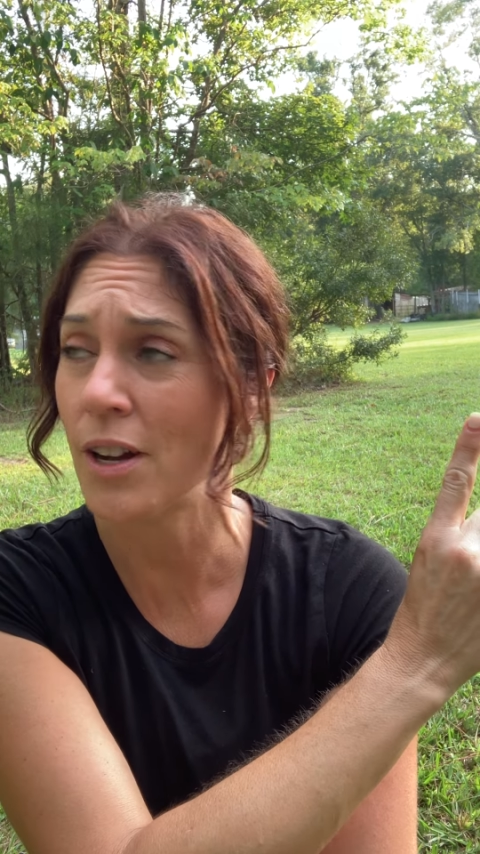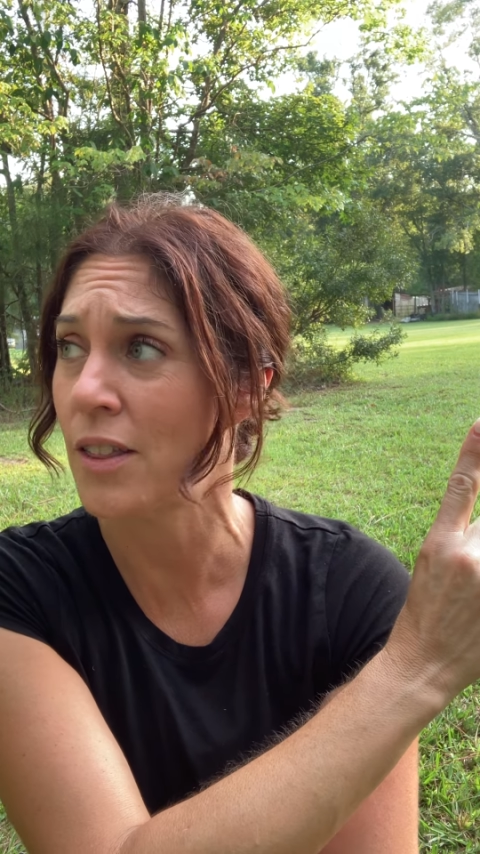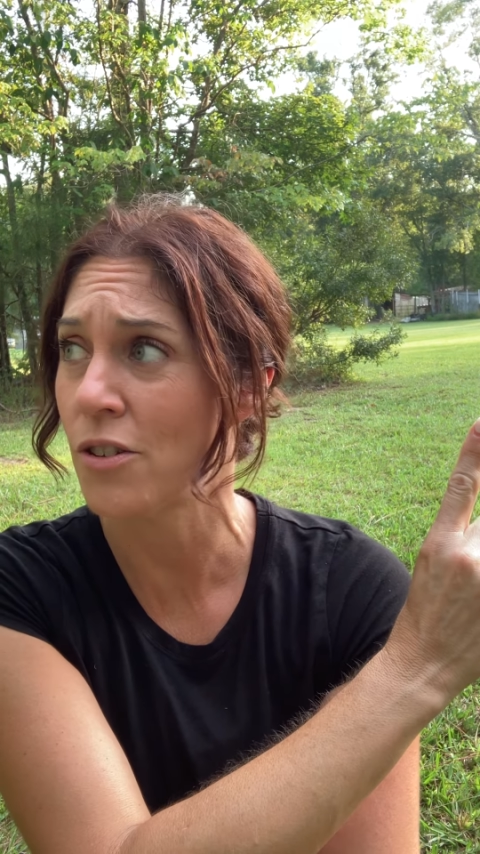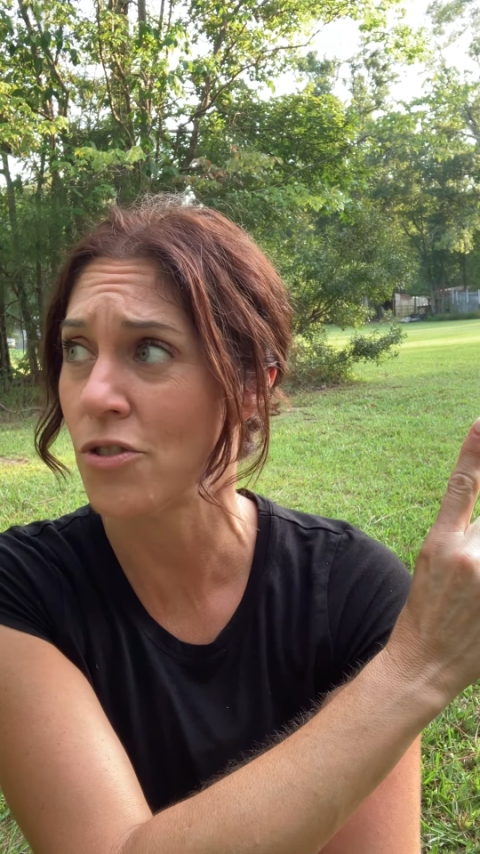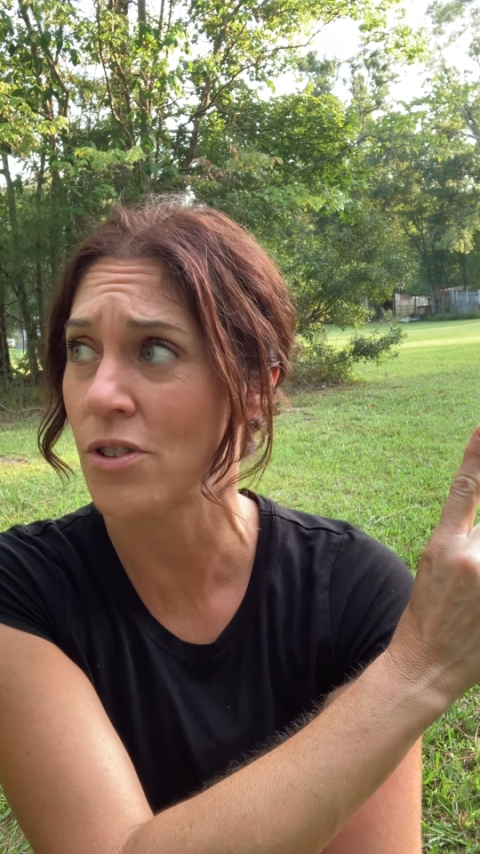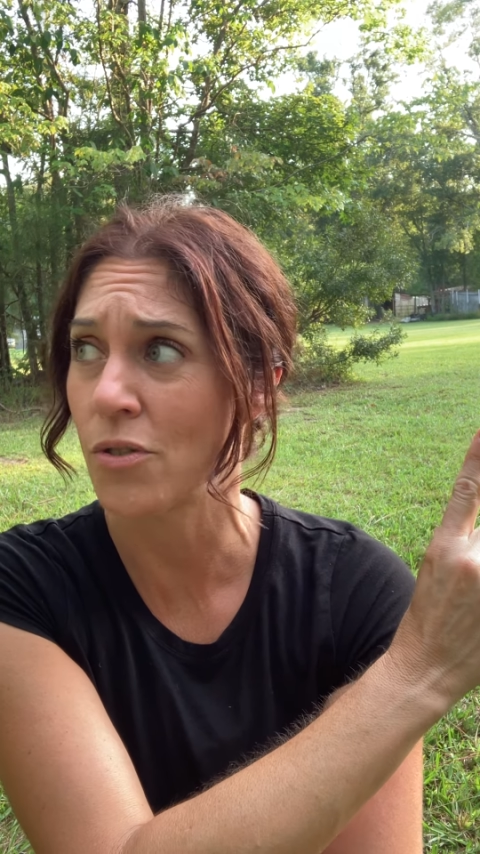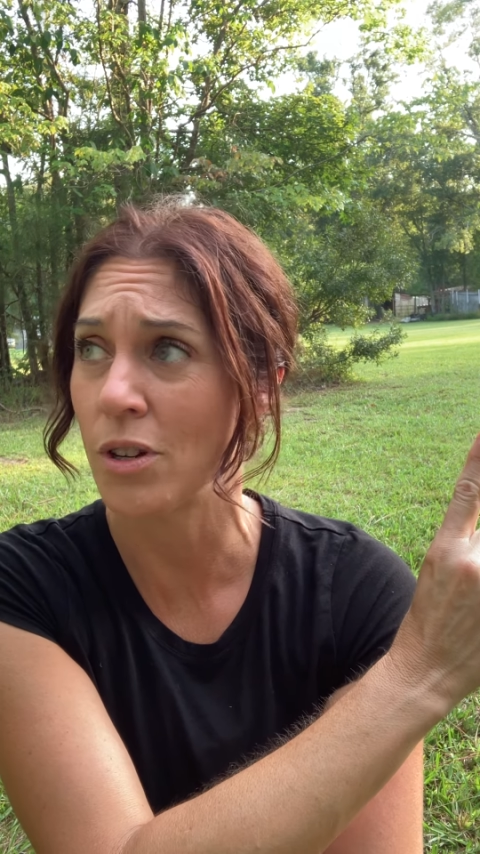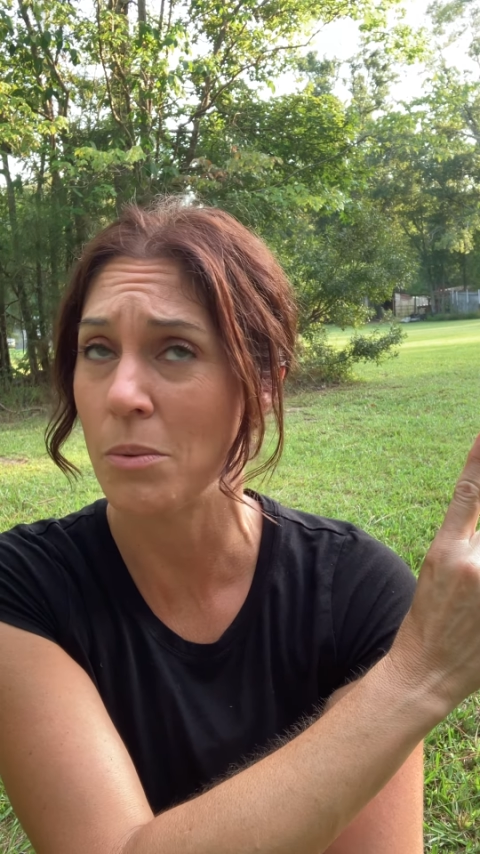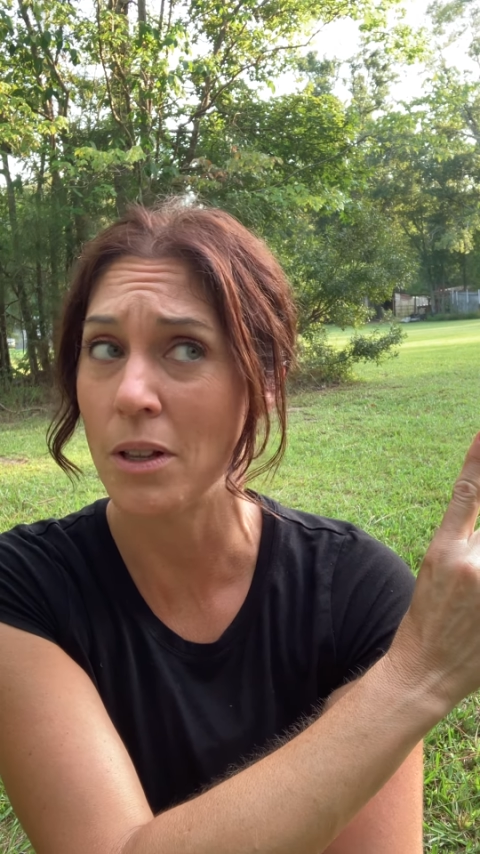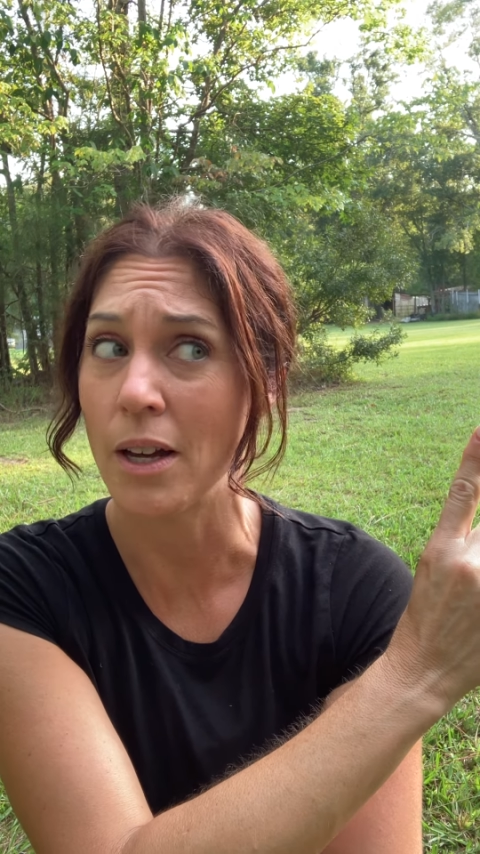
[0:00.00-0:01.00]
and they're just going
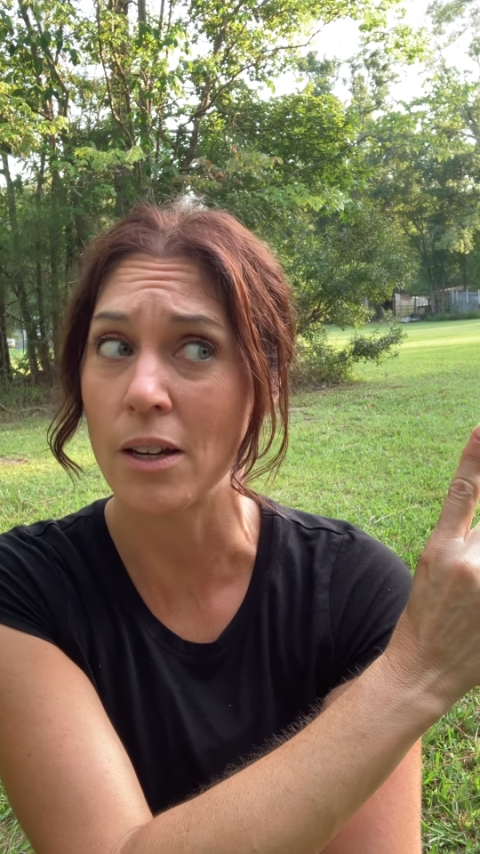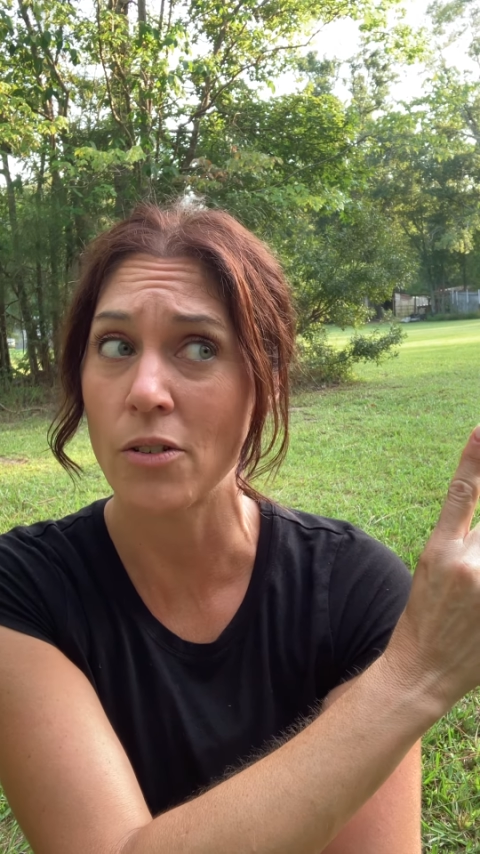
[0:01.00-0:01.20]
to be like,